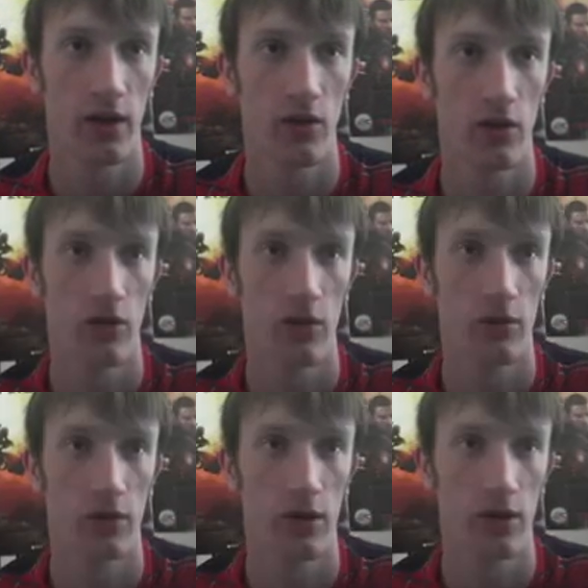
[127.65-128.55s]
You've got your ammo
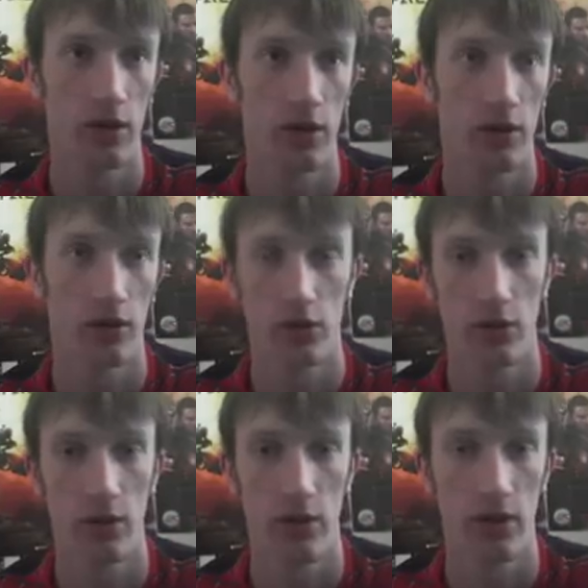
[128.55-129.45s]
down here, so you don't
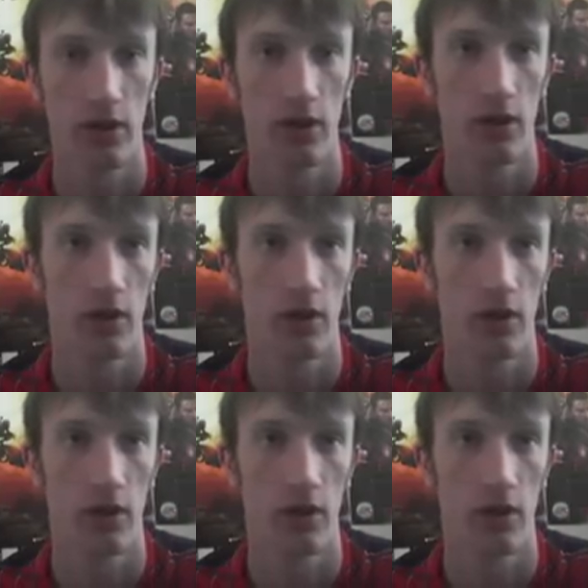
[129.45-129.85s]
want it there.